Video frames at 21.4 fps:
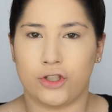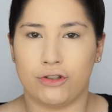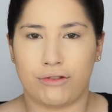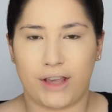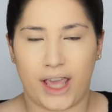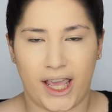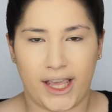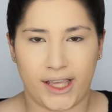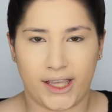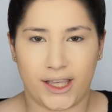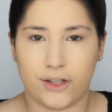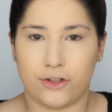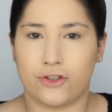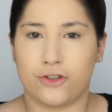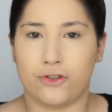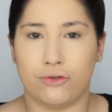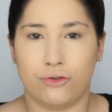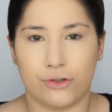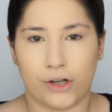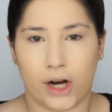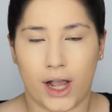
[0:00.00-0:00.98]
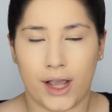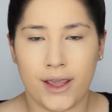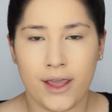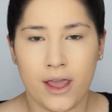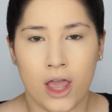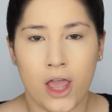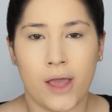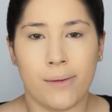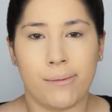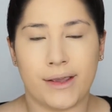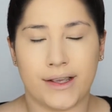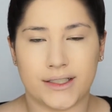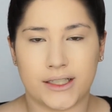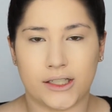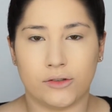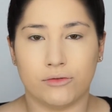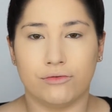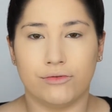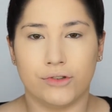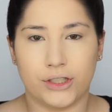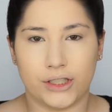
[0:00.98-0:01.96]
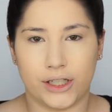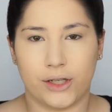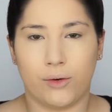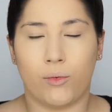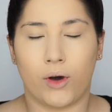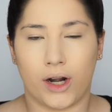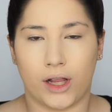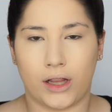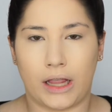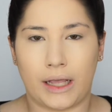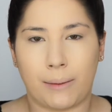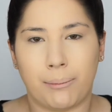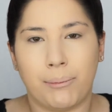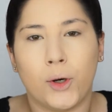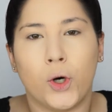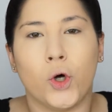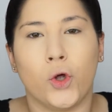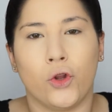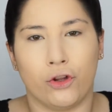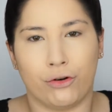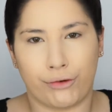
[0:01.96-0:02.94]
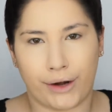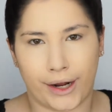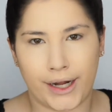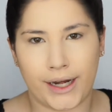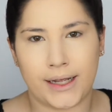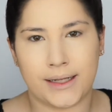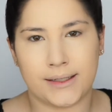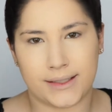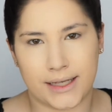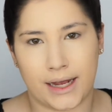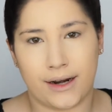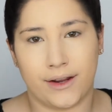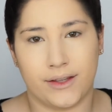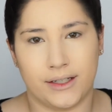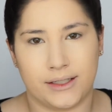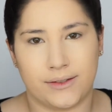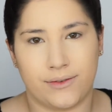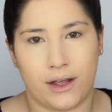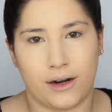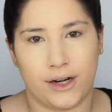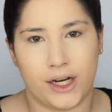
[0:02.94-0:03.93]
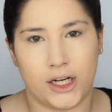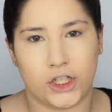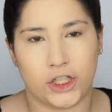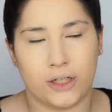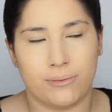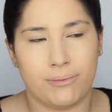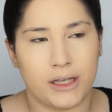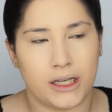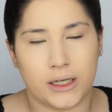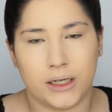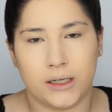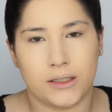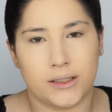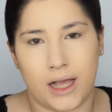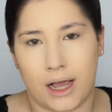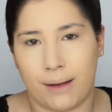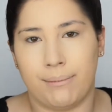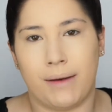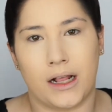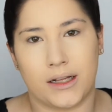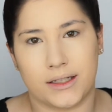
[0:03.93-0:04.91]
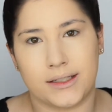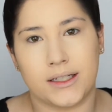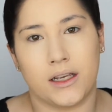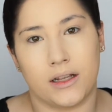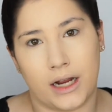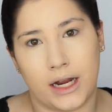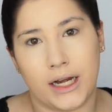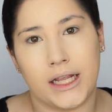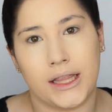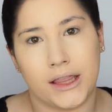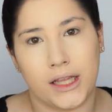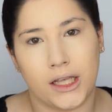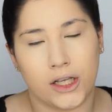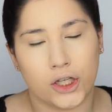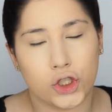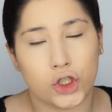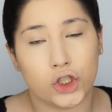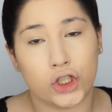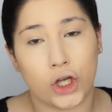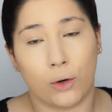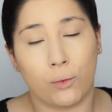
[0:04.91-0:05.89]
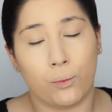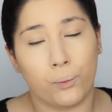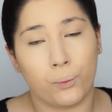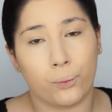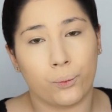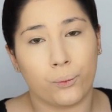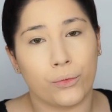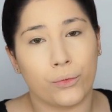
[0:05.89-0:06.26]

too cakey, too dry because I really want to like pull the radiance out of this foundation because I'm not seeing anything. So